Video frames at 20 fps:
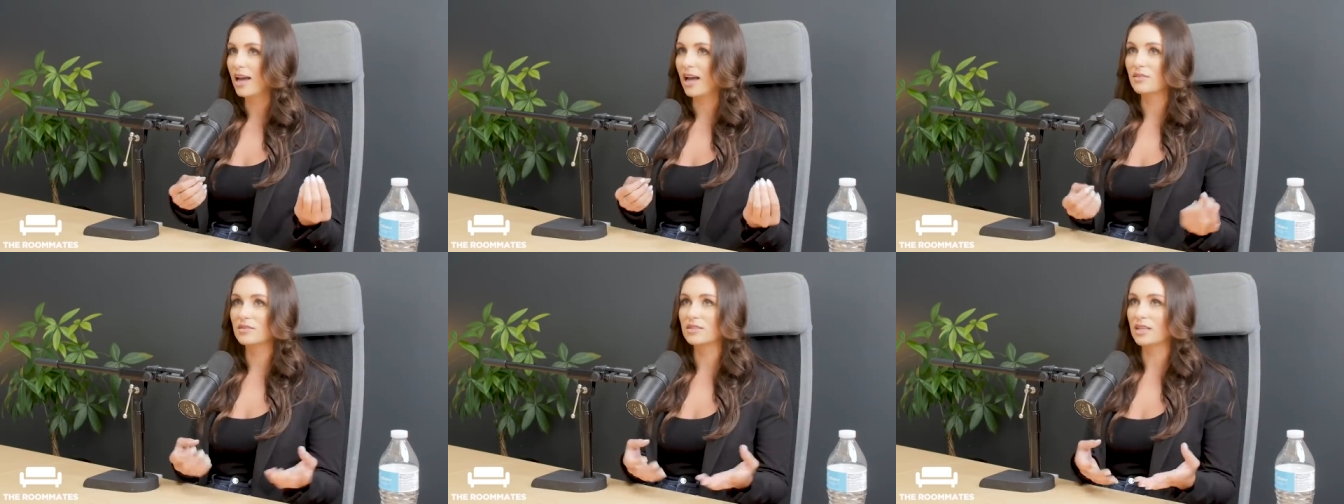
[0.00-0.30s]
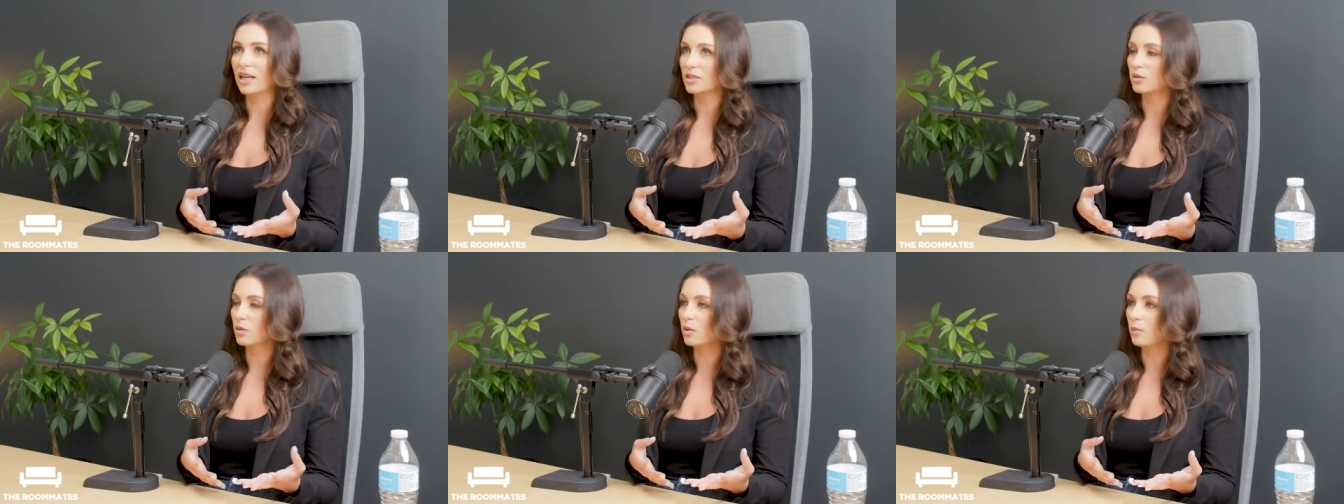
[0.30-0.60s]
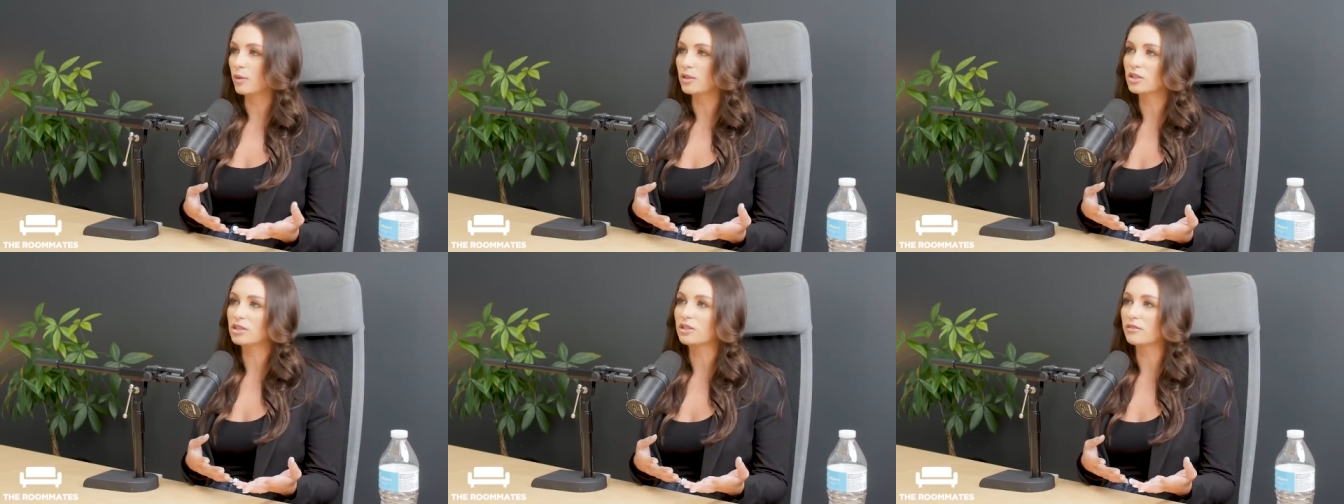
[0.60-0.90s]
have sex
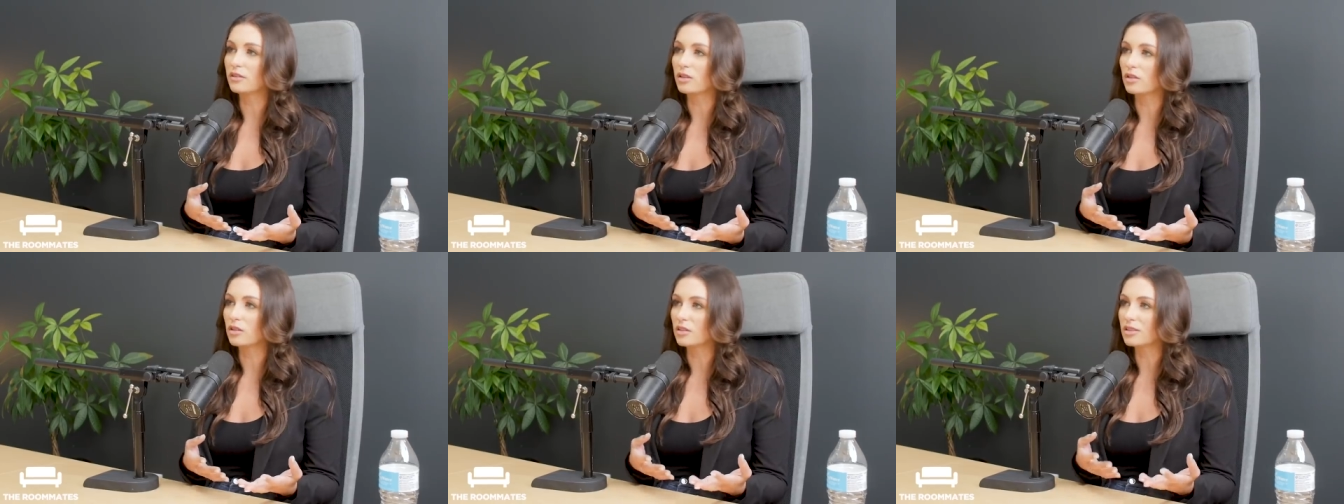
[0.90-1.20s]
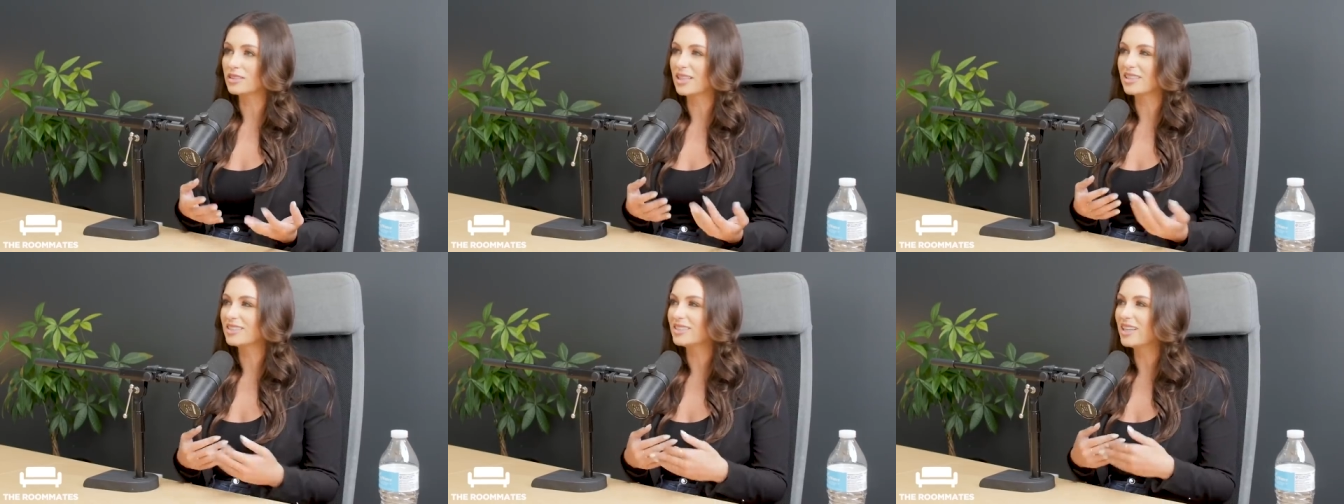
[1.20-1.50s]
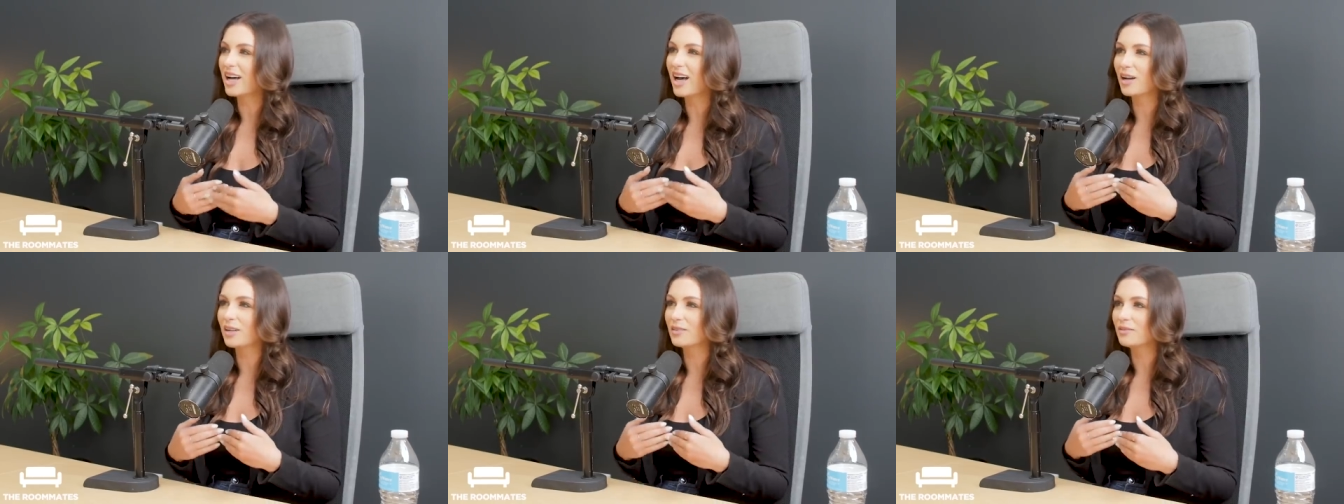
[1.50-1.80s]
with a bunch of different girls.
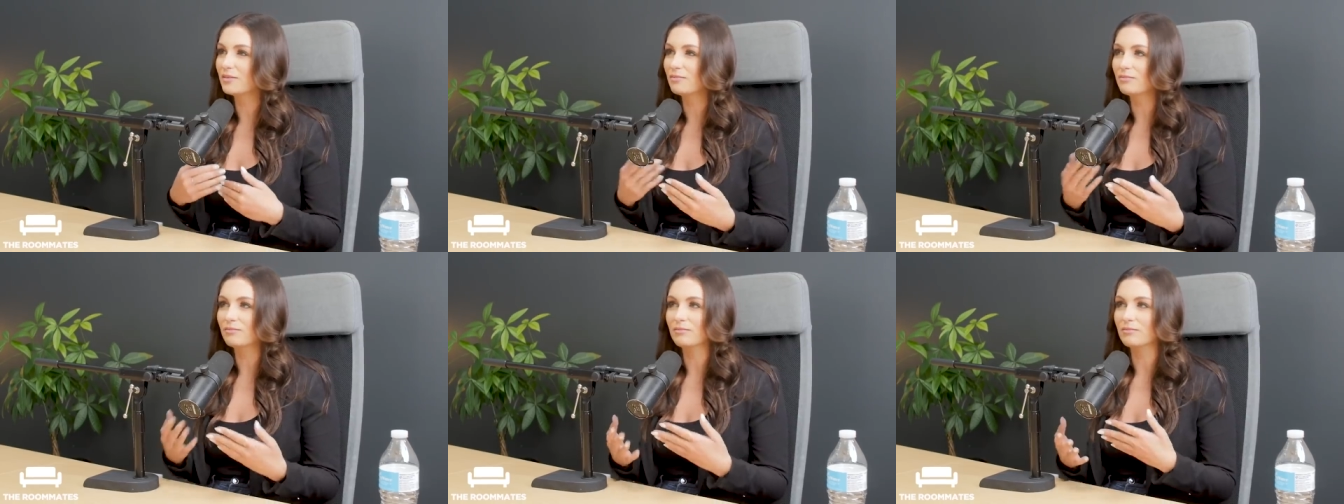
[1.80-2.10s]
That's not